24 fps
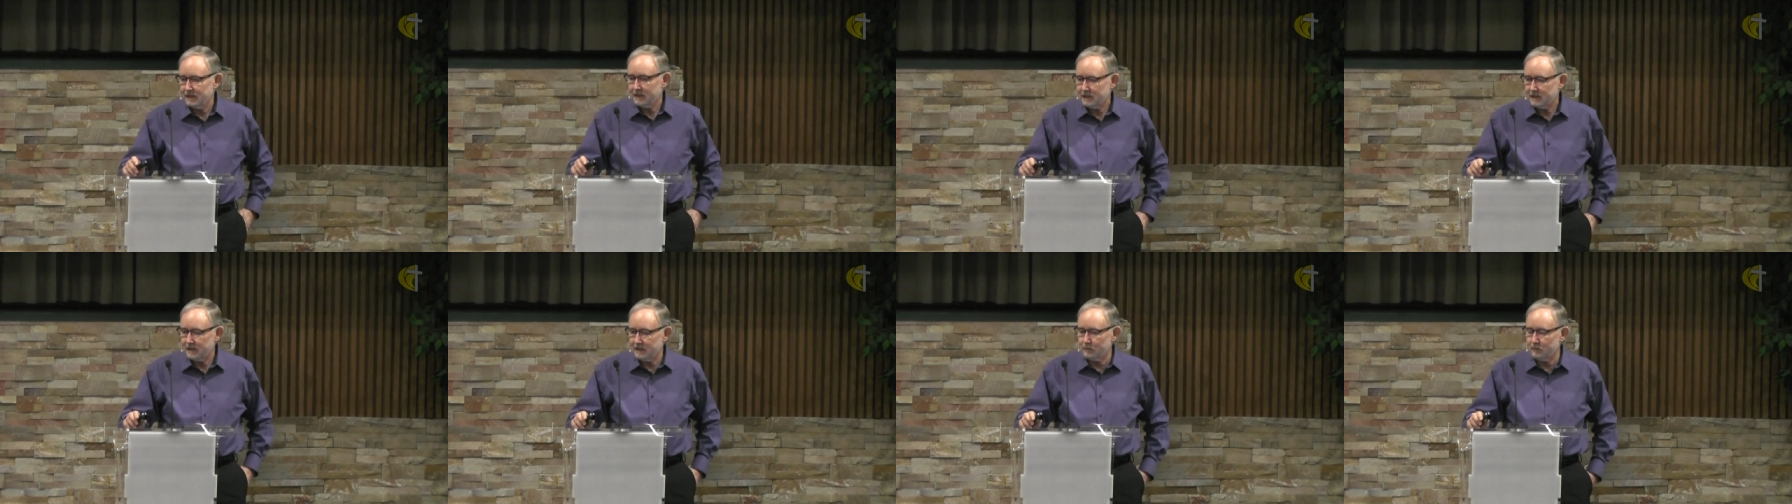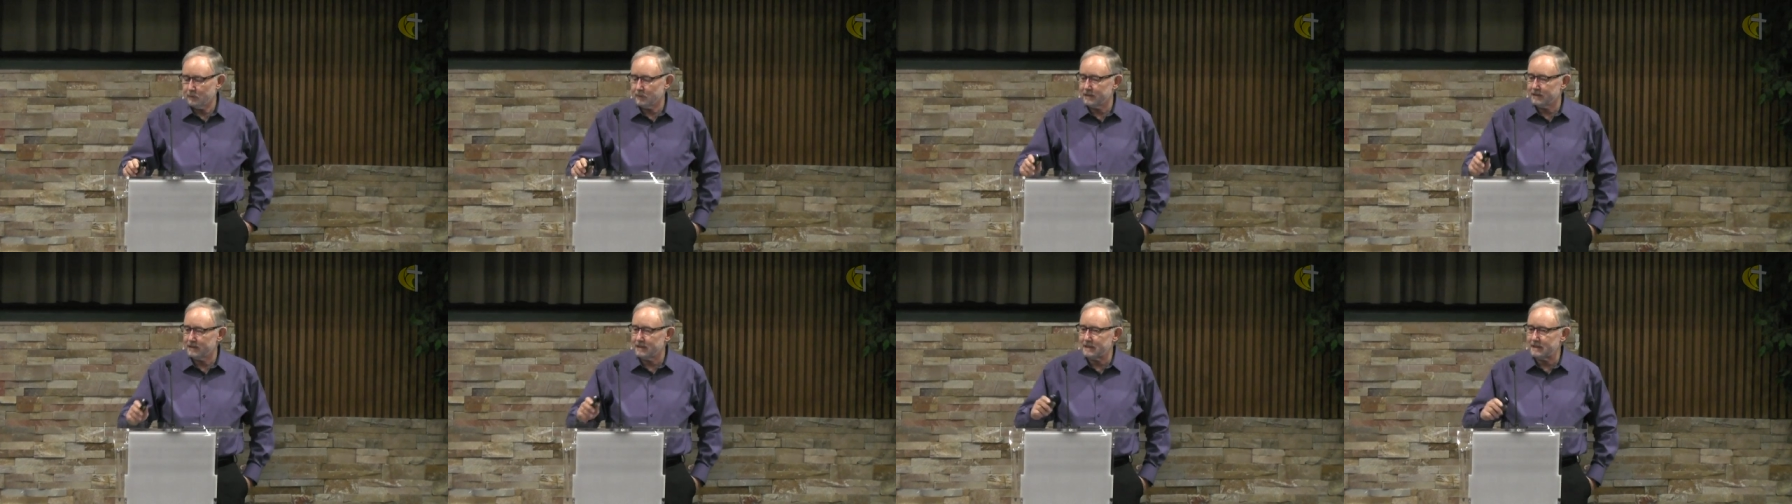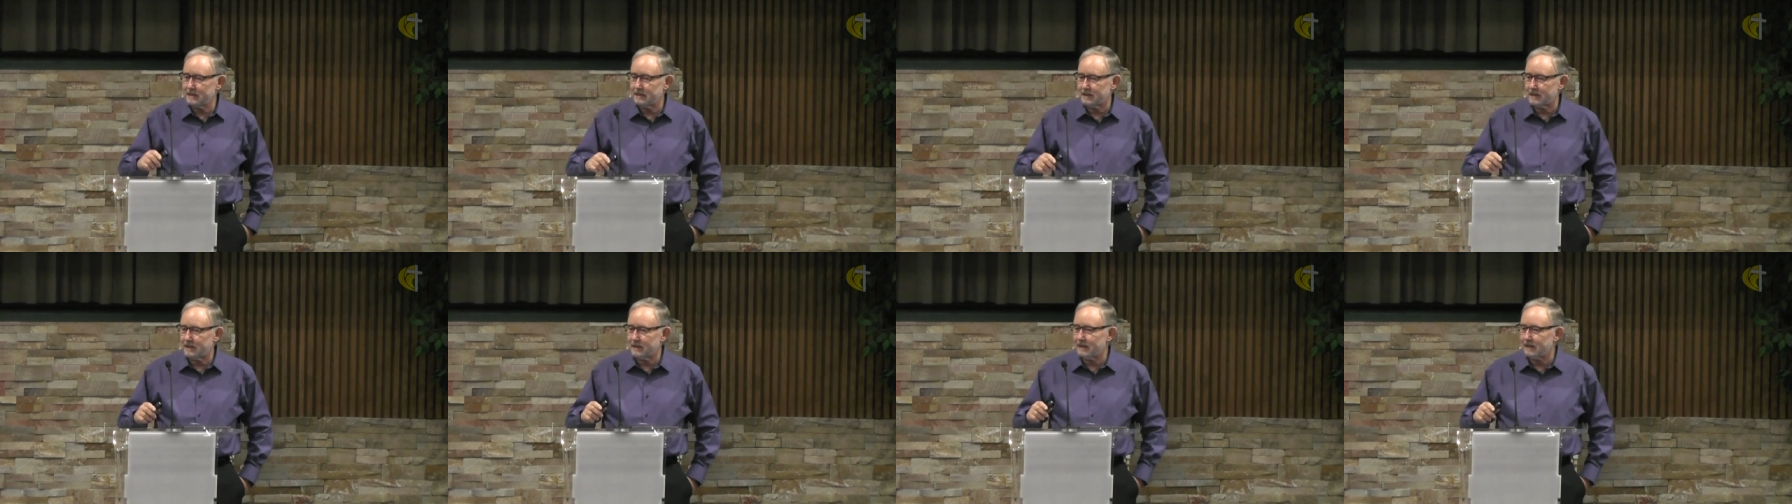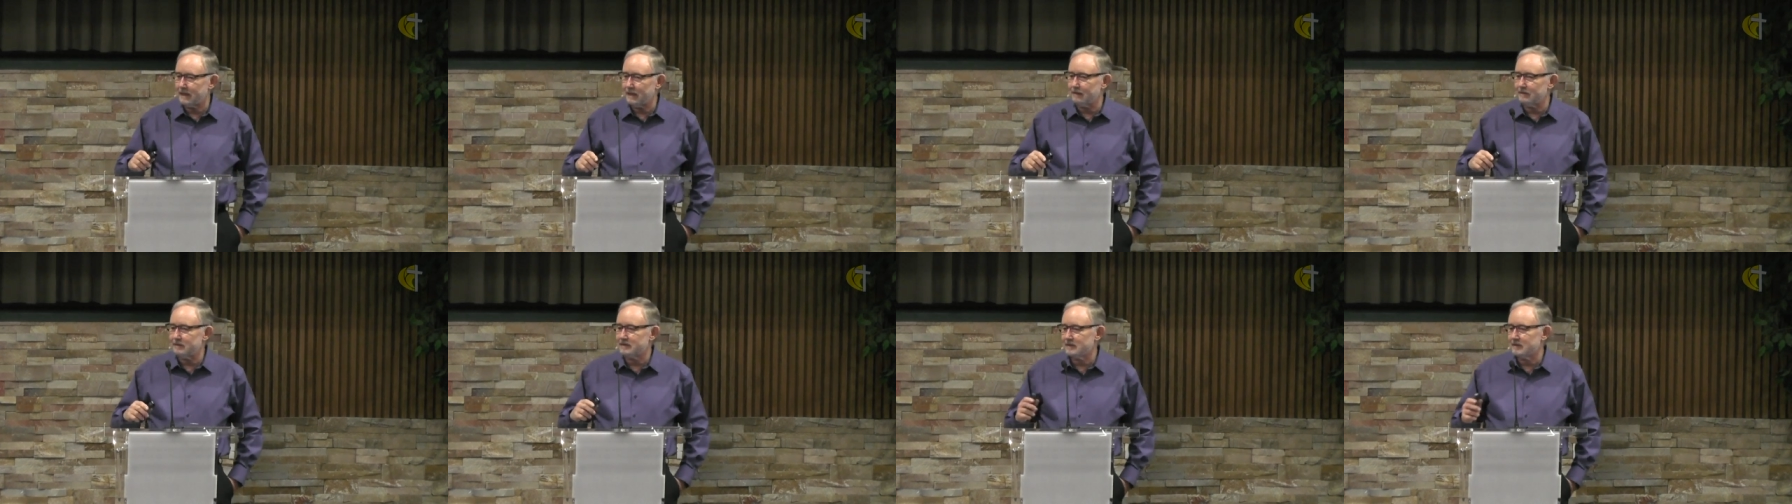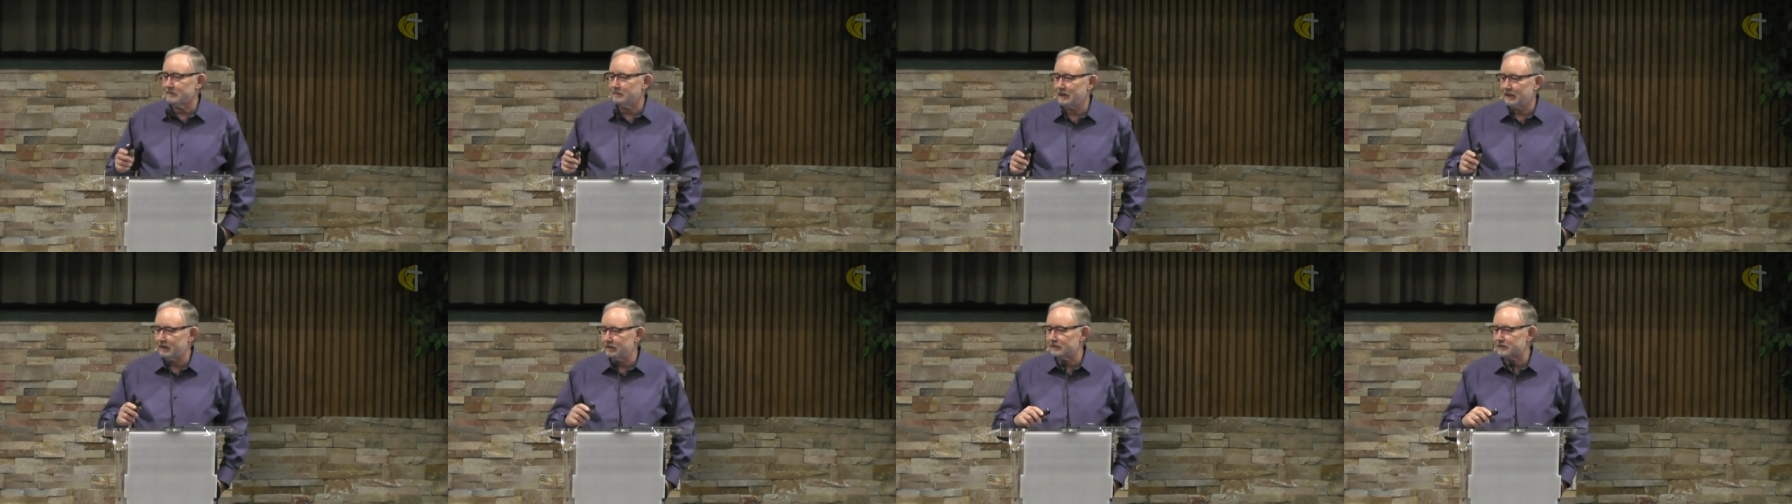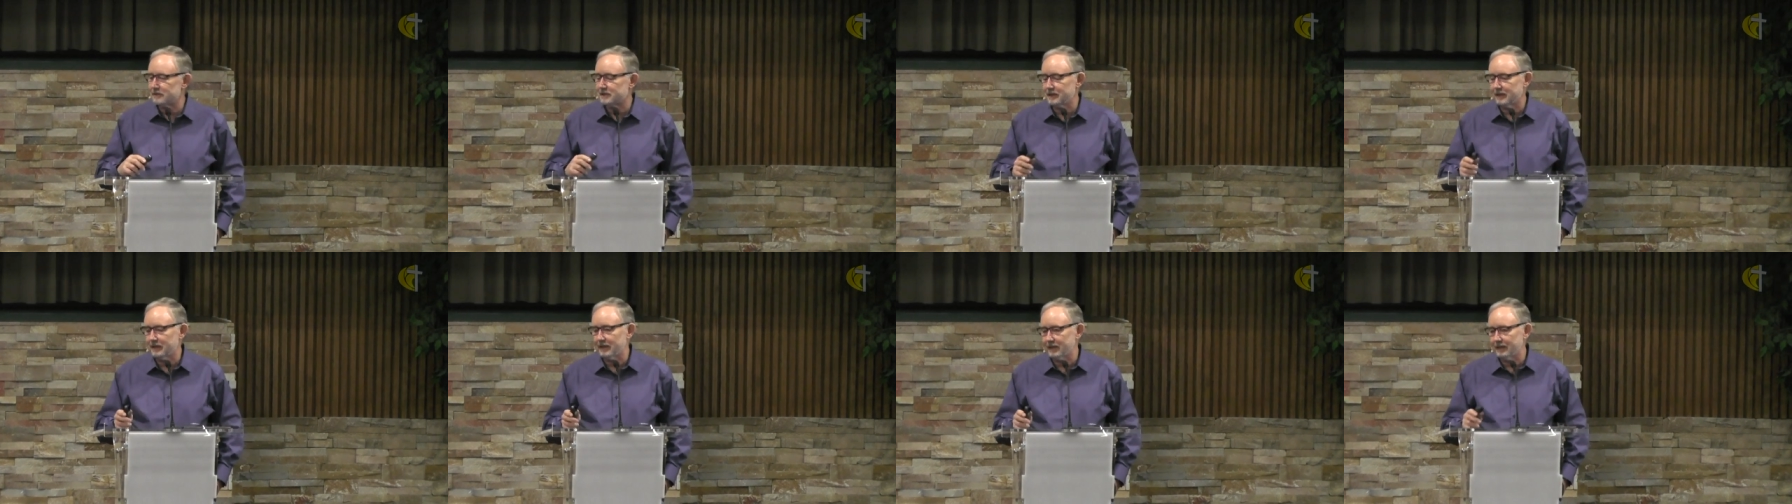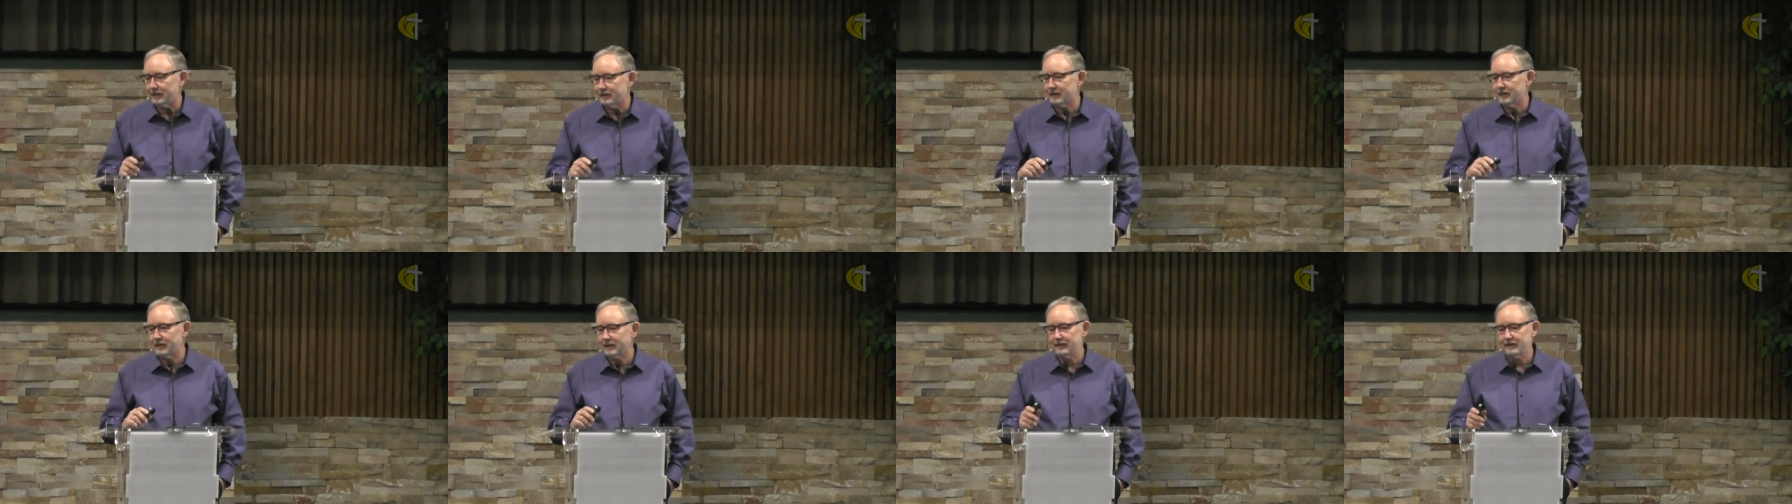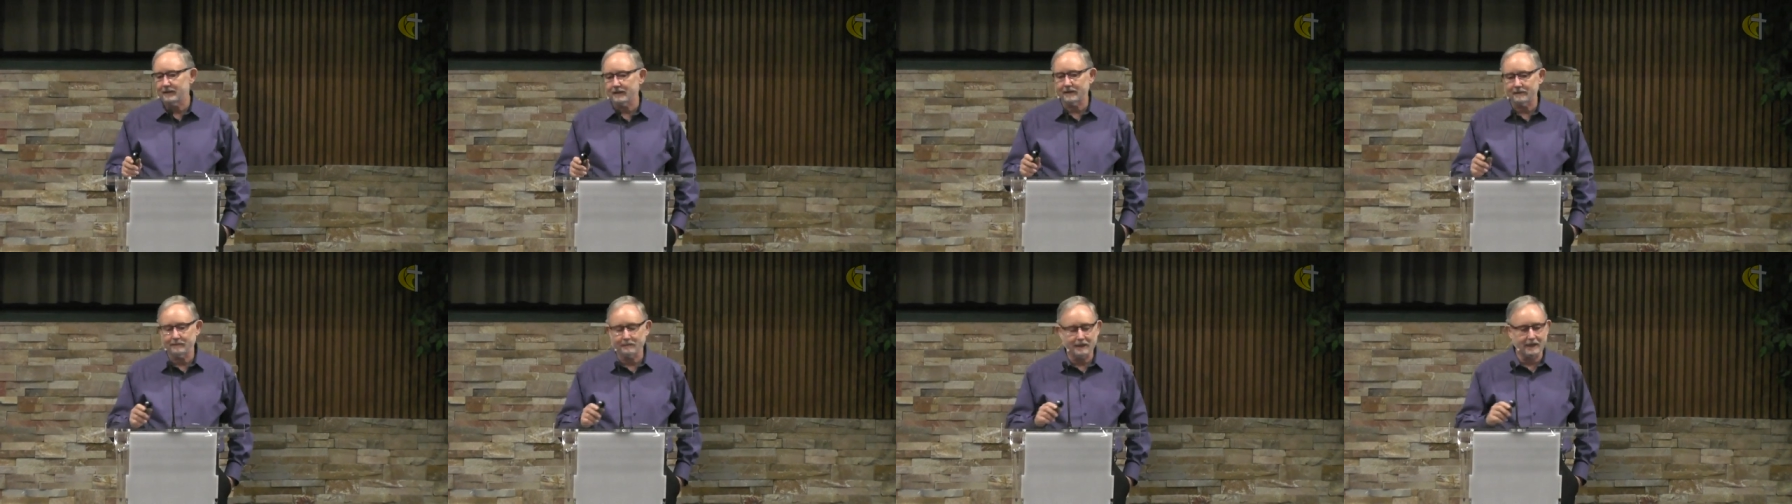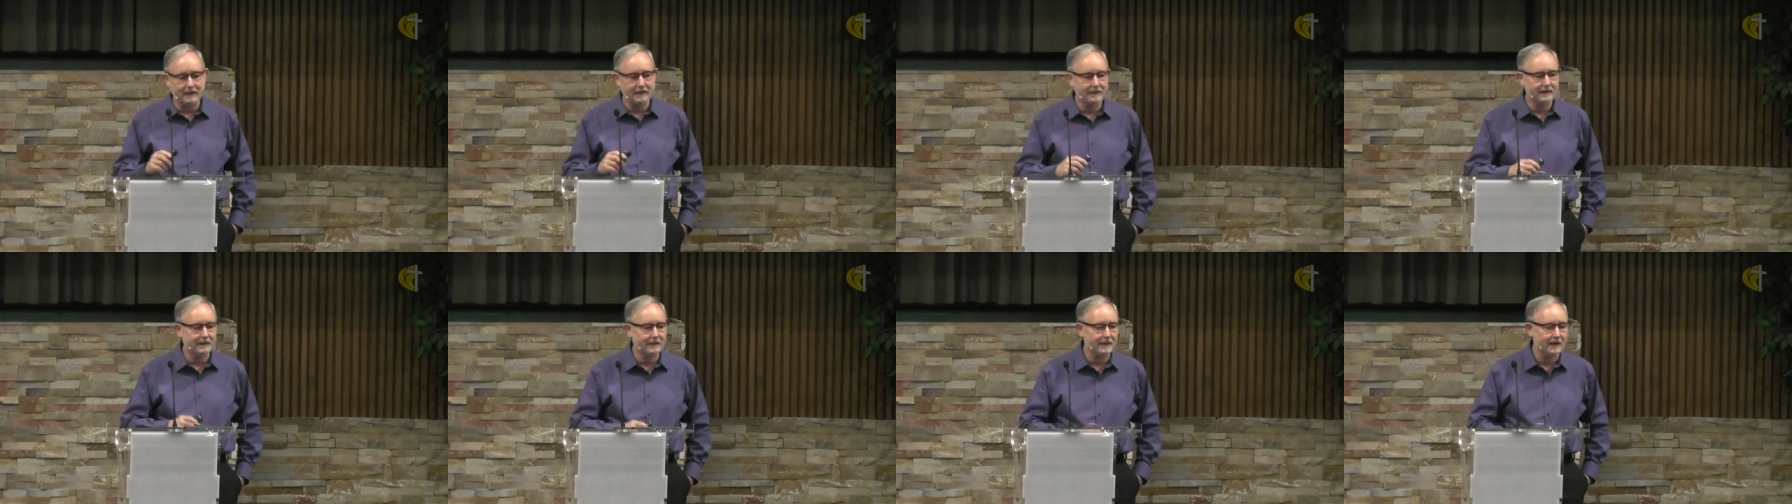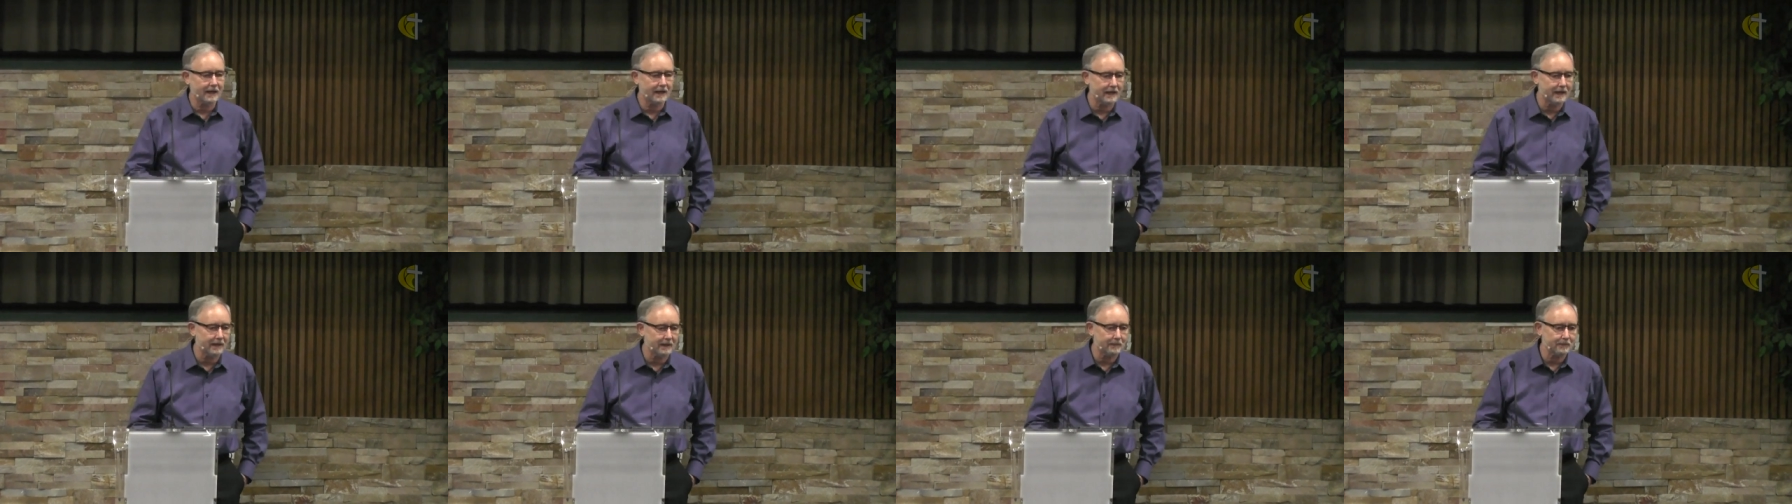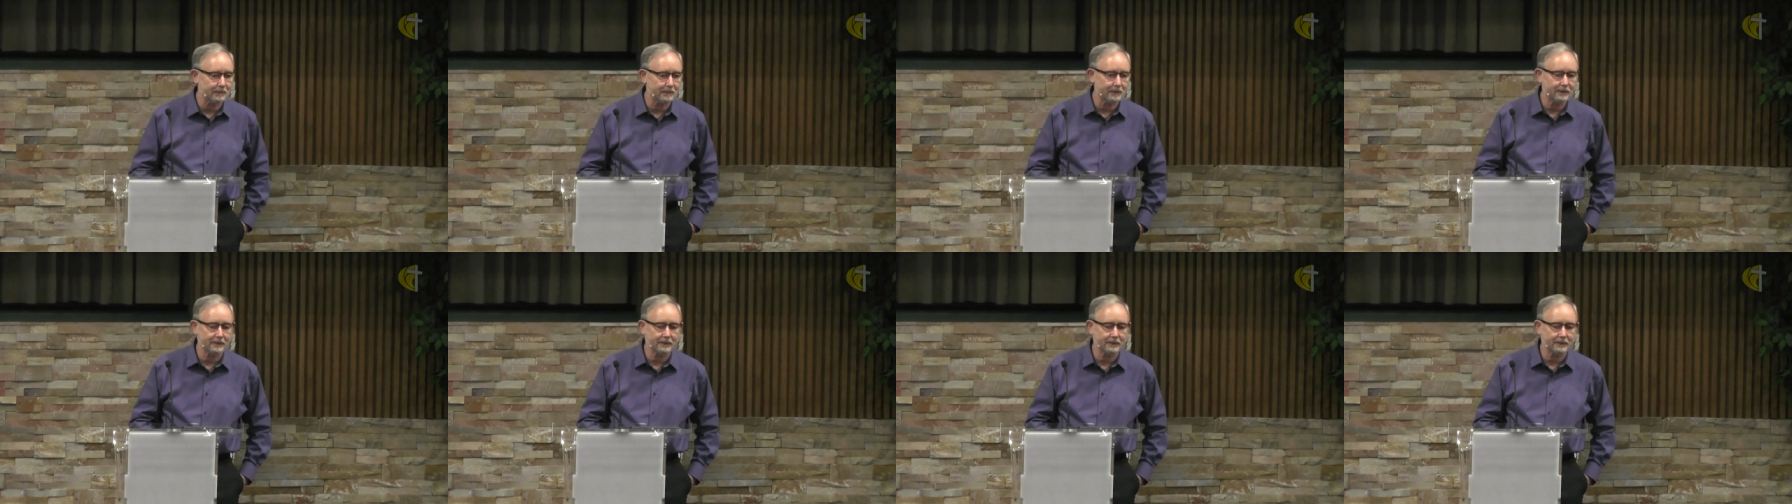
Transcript: And when they get out to Mount Sinai, they make camp.